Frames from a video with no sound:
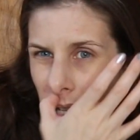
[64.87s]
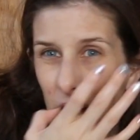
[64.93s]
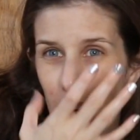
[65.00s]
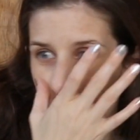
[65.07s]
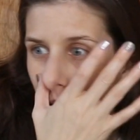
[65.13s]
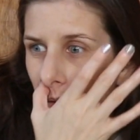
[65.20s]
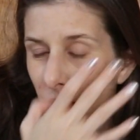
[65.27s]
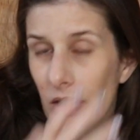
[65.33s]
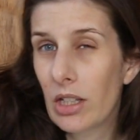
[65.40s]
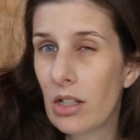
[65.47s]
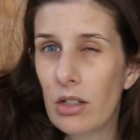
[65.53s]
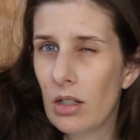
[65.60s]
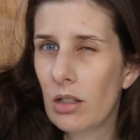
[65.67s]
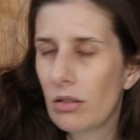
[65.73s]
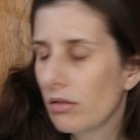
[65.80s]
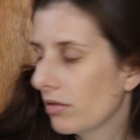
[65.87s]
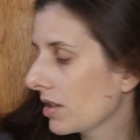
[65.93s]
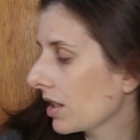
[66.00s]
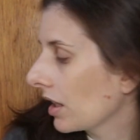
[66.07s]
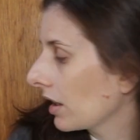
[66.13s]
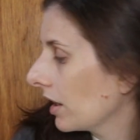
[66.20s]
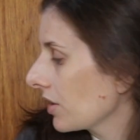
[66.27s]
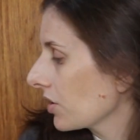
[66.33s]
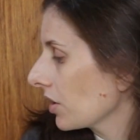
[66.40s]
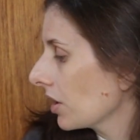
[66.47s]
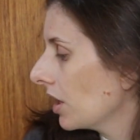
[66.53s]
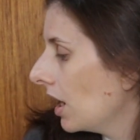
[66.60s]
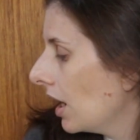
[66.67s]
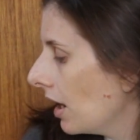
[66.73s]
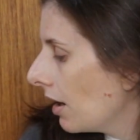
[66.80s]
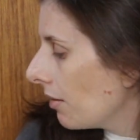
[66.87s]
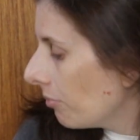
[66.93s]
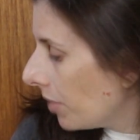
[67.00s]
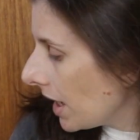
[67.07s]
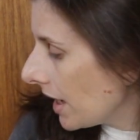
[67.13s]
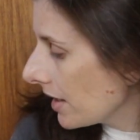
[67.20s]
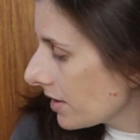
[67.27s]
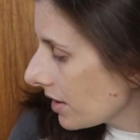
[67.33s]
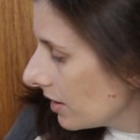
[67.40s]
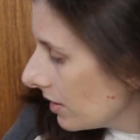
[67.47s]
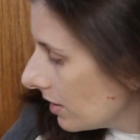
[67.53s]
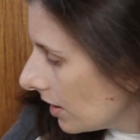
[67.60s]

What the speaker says: not a really good skin cleanser, but